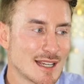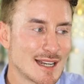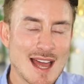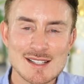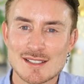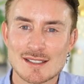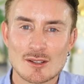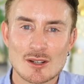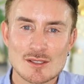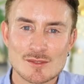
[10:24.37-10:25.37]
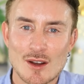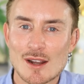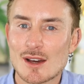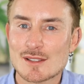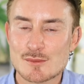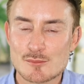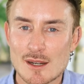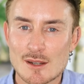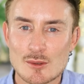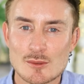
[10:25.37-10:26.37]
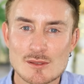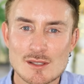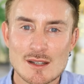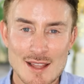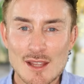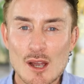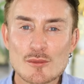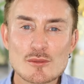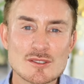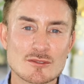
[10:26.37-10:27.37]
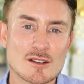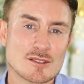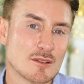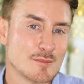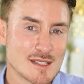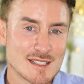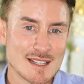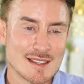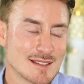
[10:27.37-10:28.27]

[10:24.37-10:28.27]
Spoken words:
elastin loss, fine lines and wrinkles, and the overall structure of my skin.